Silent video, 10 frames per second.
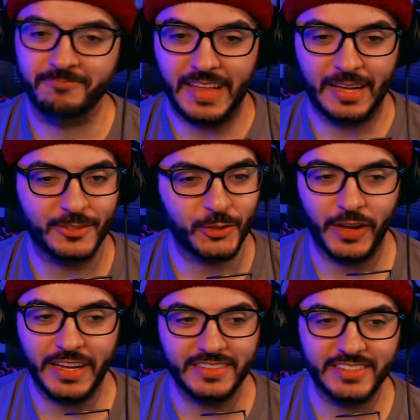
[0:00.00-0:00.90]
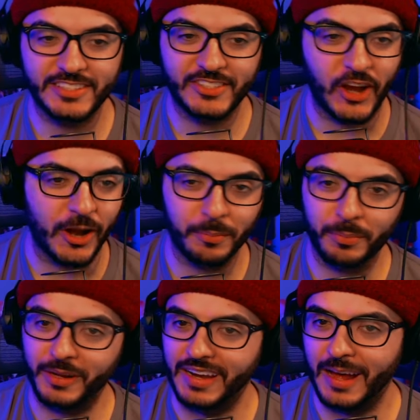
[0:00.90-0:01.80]
That was a crazy start,
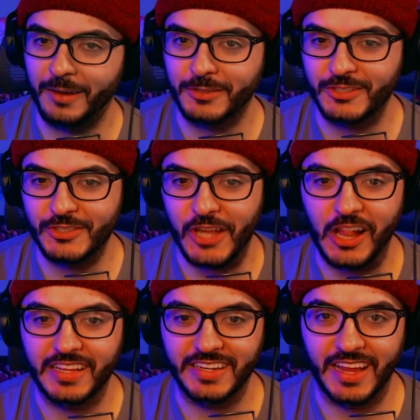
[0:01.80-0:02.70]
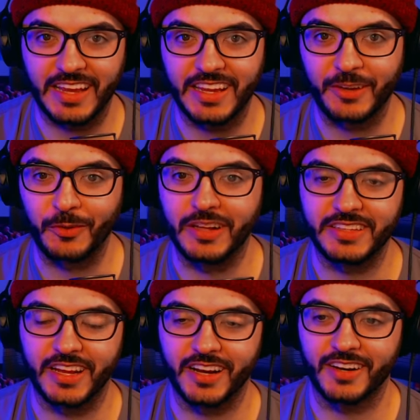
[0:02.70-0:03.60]
but that was a solid ending right
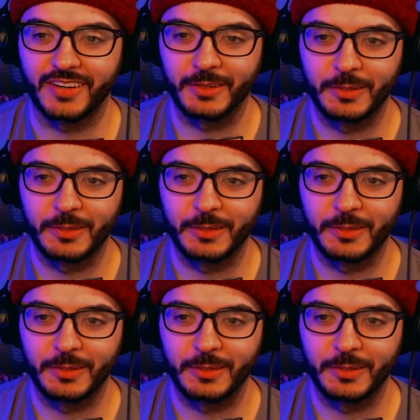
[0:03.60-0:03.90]
there.